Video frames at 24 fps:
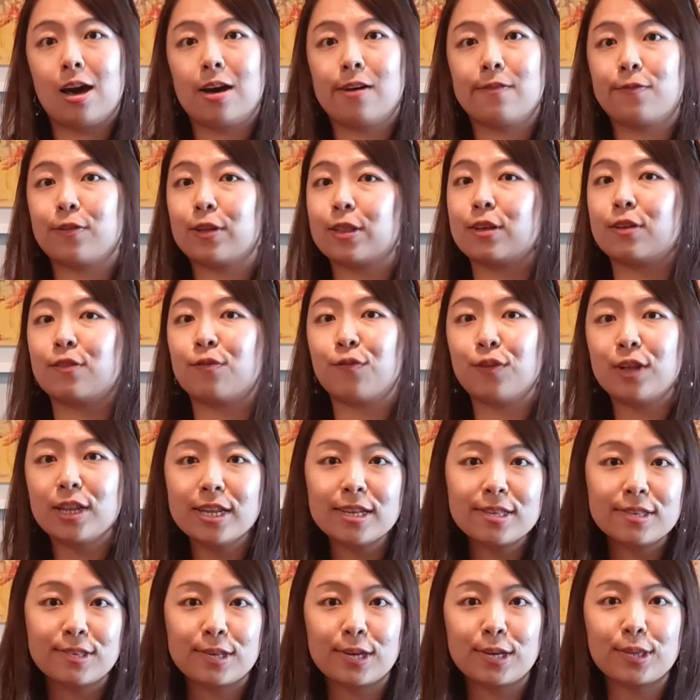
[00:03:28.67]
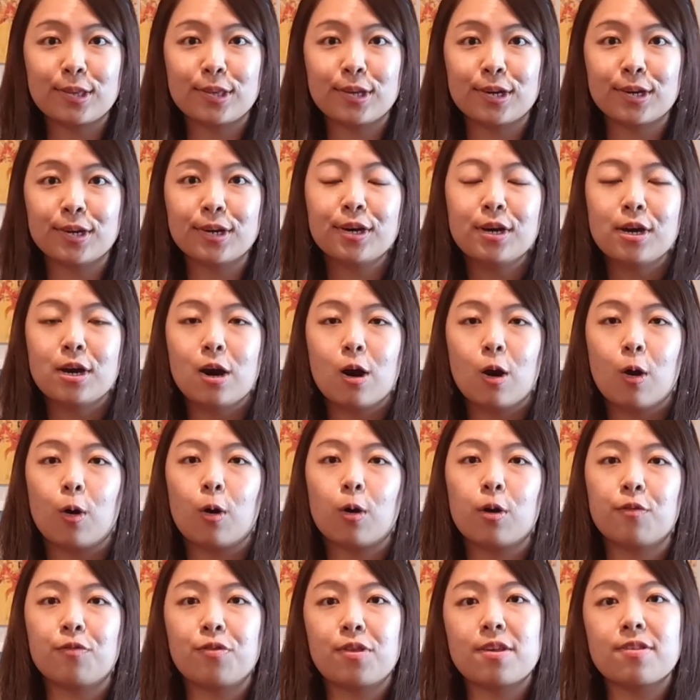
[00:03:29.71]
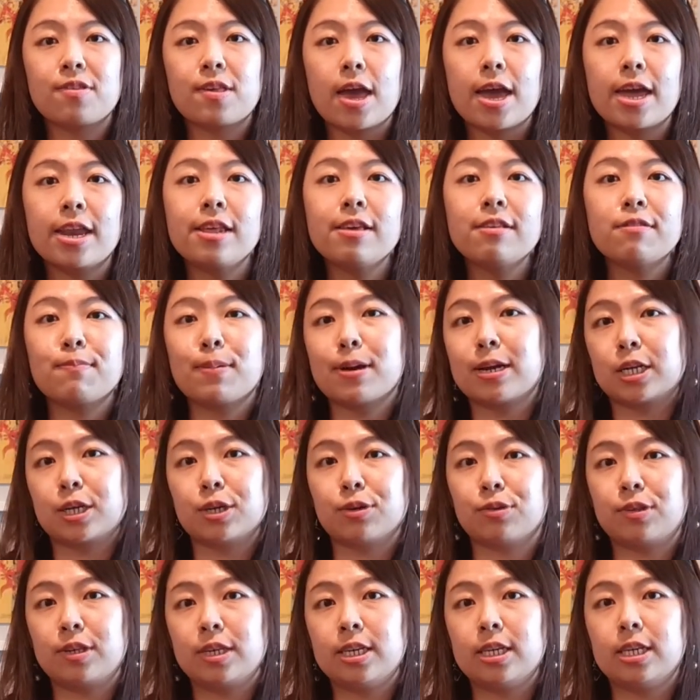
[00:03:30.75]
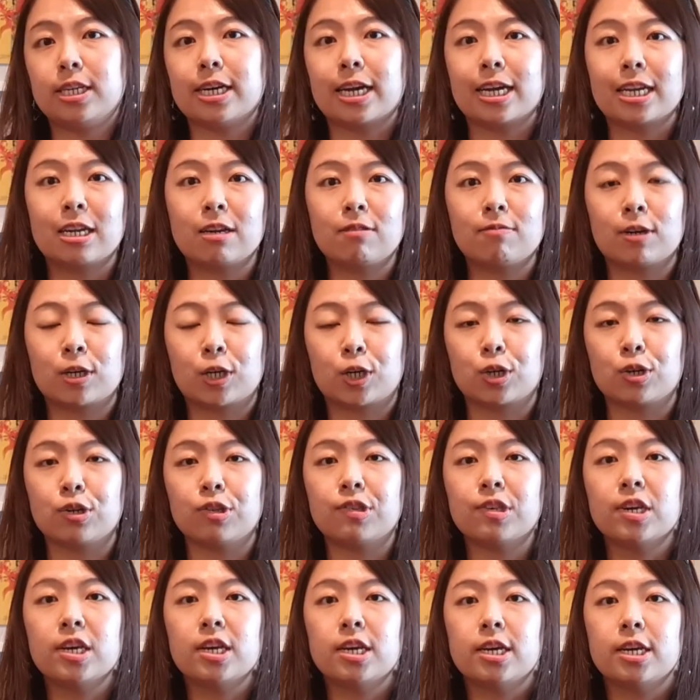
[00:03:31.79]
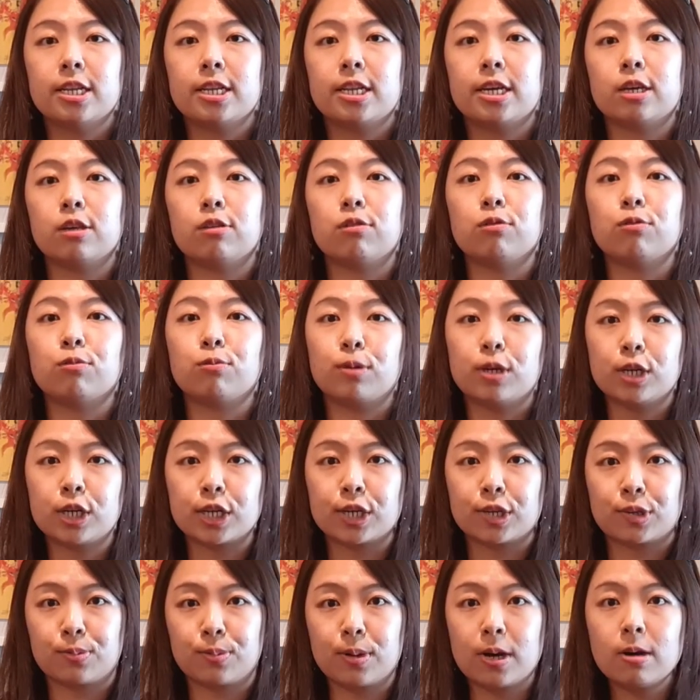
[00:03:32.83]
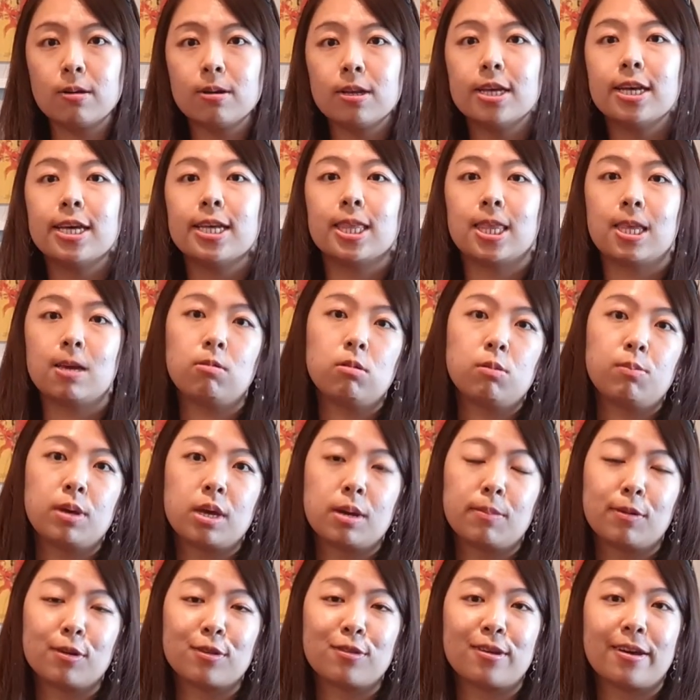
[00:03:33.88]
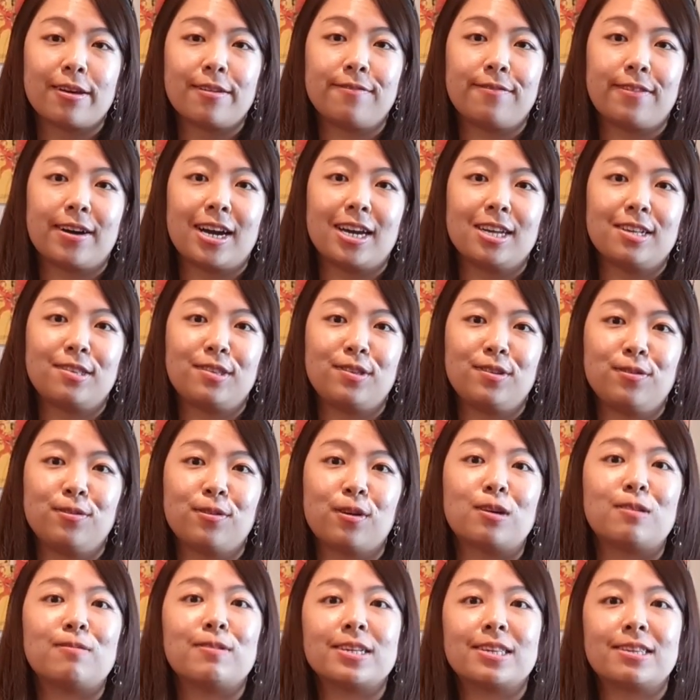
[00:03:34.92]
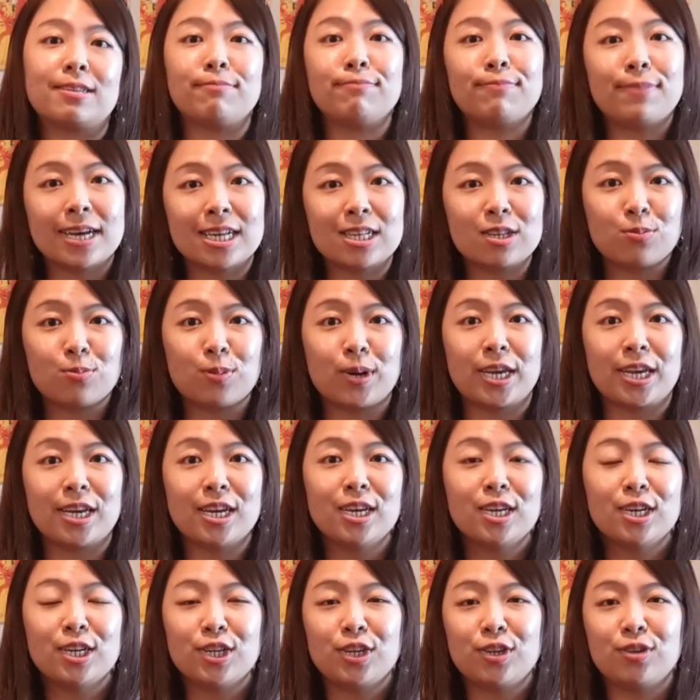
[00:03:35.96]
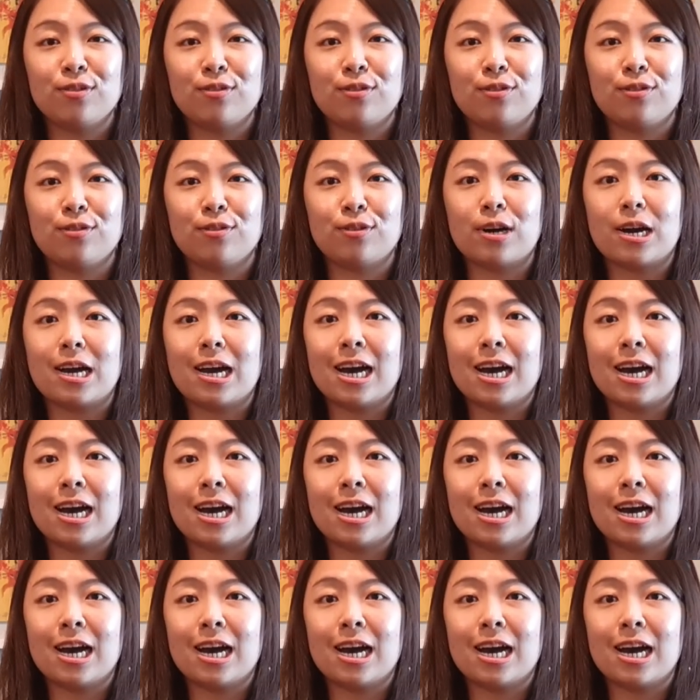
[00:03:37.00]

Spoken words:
for the fitness center, or if there's any specialty dining restaurants that you wish as well, they will be able to advise you on what's the best way to